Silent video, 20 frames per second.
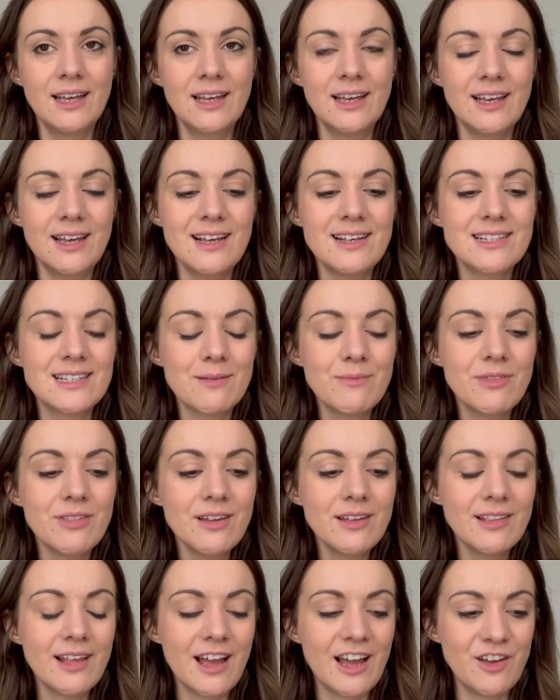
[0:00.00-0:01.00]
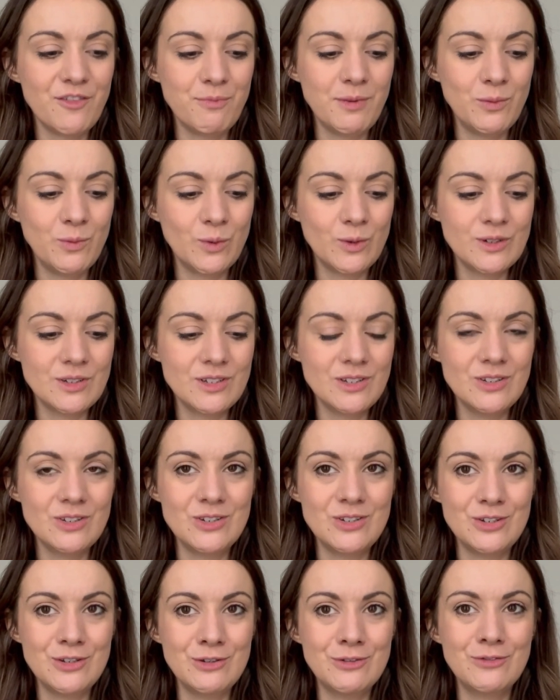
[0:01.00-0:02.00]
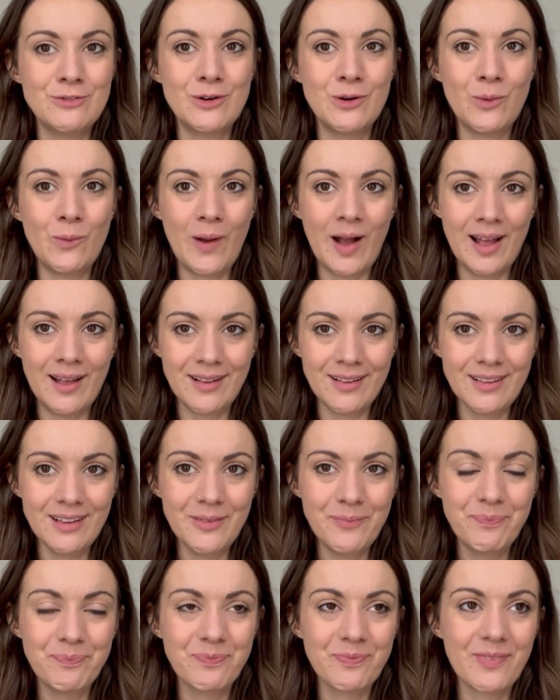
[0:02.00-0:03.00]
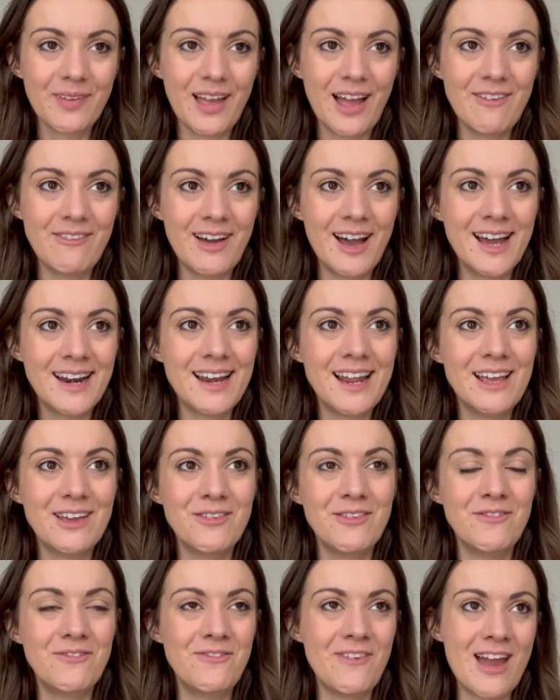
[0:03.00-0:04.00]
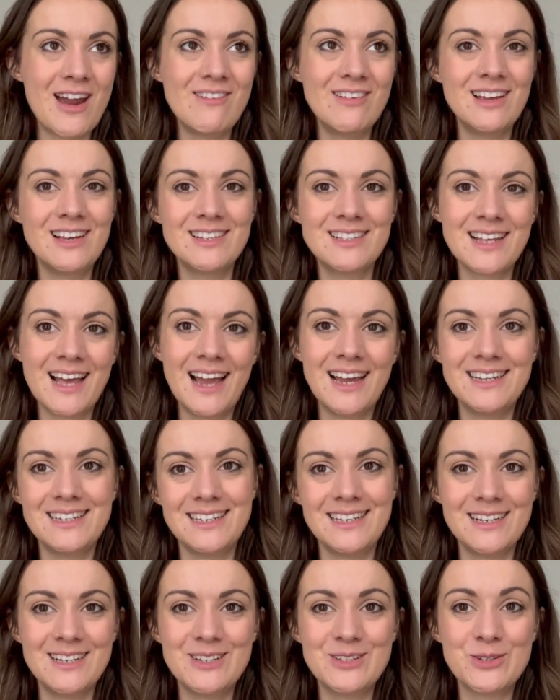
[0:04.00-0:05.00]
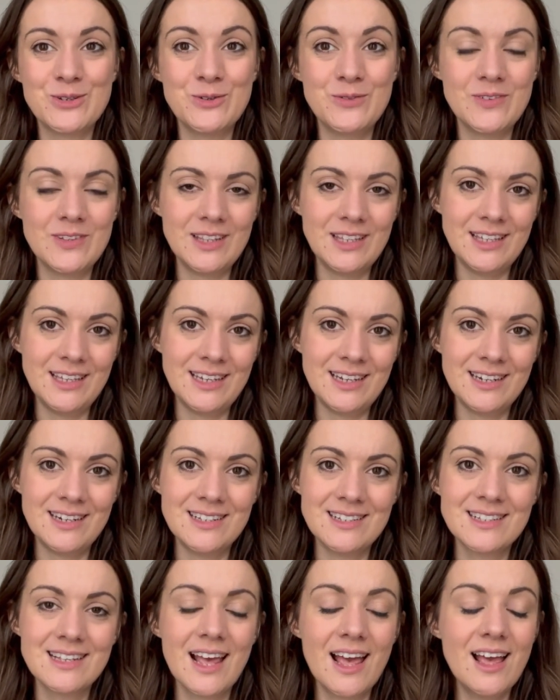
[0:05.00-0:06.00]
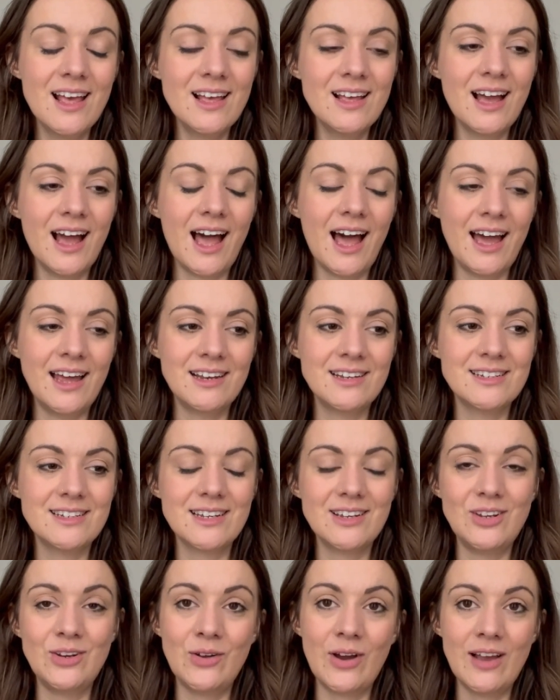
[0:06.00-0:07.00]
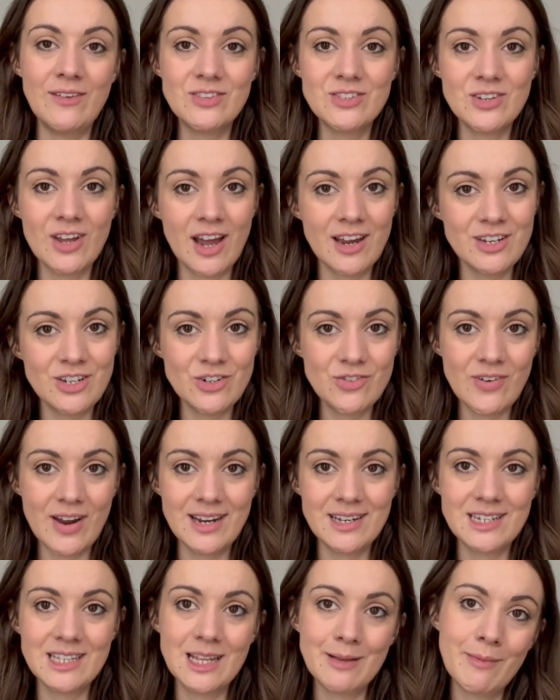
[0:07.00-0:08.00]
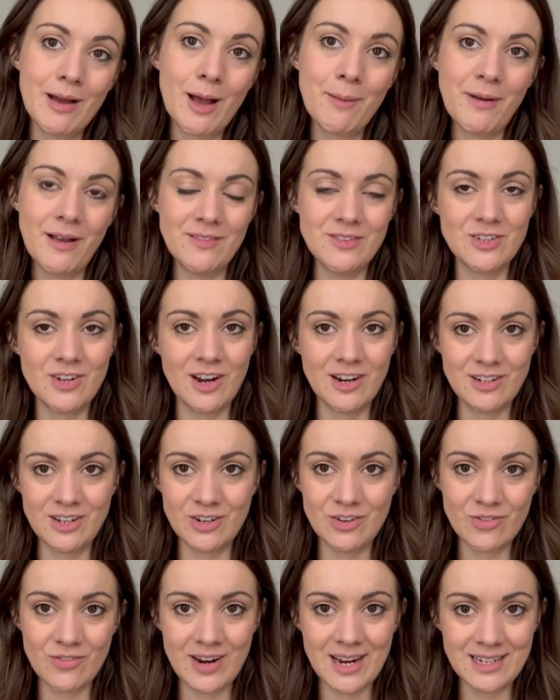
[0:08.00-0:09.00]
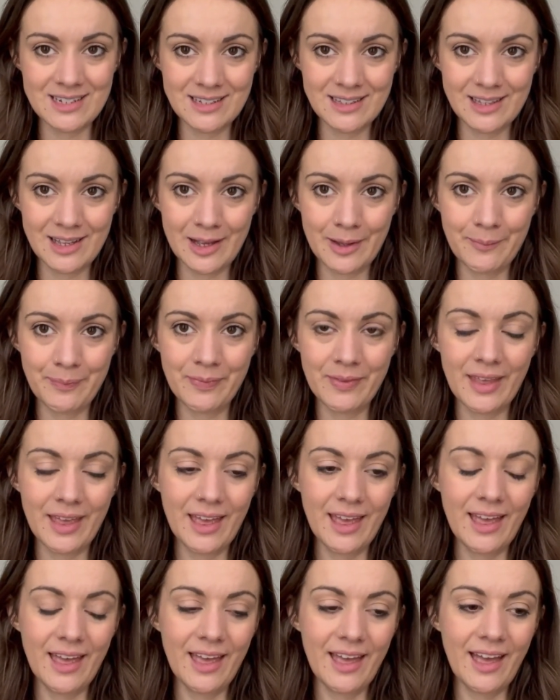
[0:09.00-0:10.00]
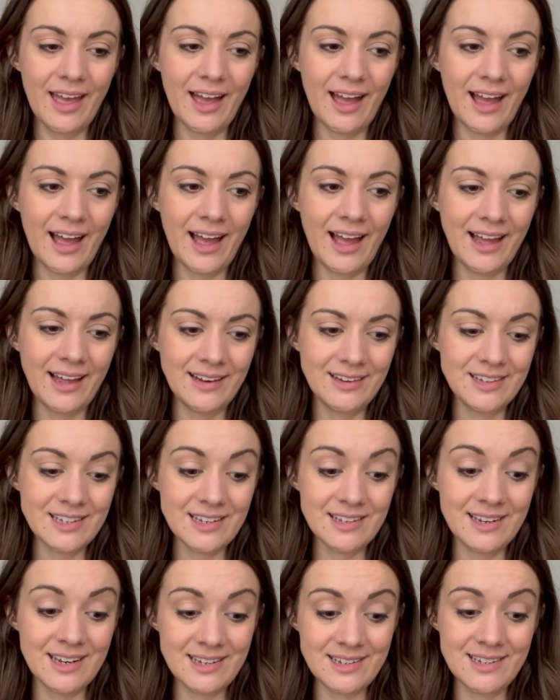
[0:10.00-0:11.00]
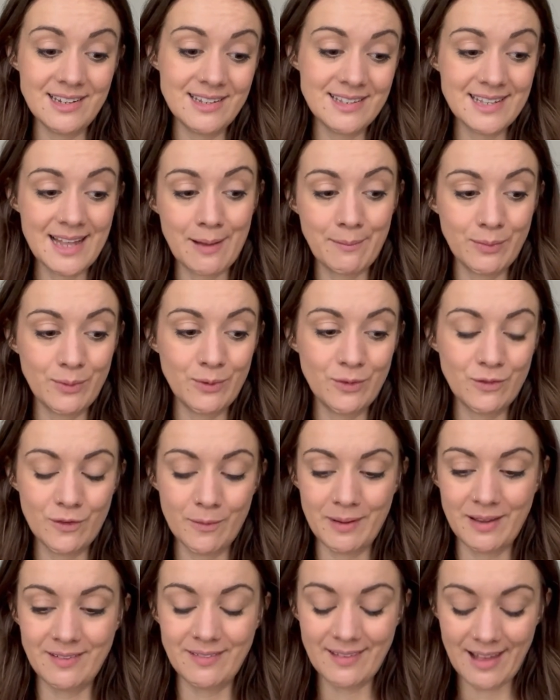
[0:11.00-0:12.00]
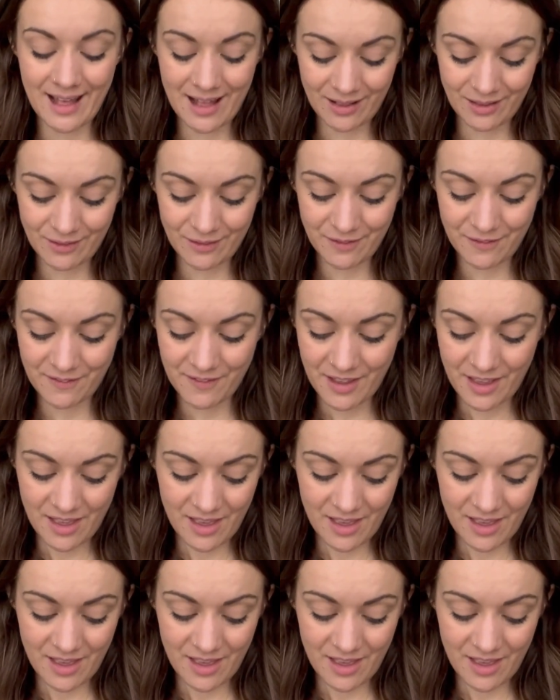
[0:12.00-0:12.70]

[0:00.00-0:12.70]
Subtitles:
It's something that I've been wanting to do for a while. I've had like various ideas over the years, and you know, I've started writing them up, I've started grading them and knitted samples for myself.